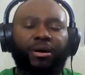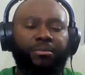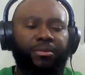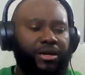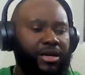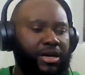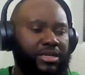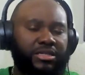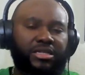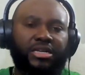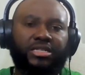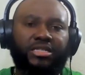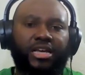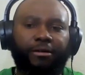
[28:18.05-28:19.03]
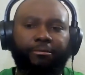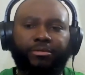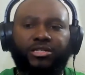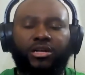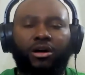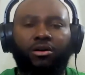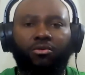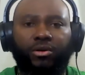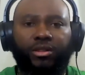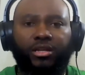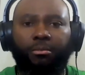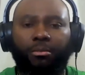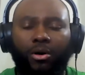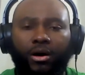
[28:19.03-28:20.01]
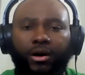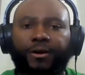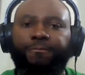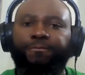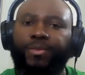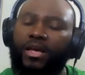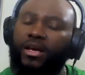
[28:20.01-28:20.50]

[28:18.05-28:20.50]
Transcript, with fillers: but because this episode with the mark